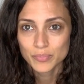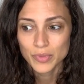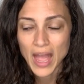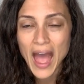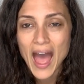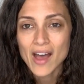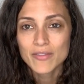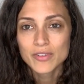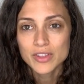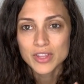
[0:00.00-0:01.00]
have
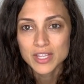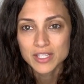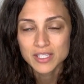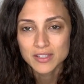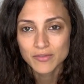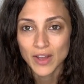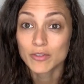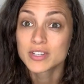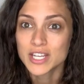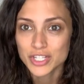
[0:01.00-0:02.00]
this
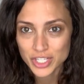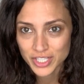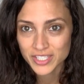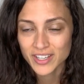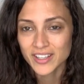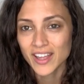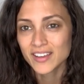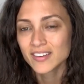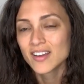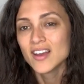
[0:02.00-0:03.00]
foundation
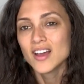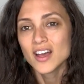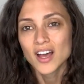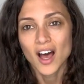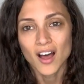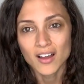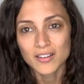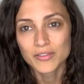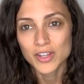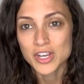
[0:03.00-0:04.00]
again of
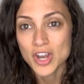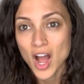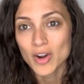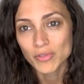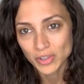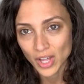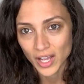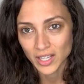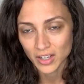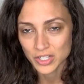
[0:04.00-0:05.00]
not
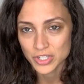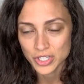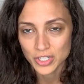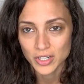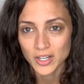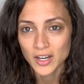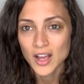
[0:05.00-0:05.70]
relying on sugar.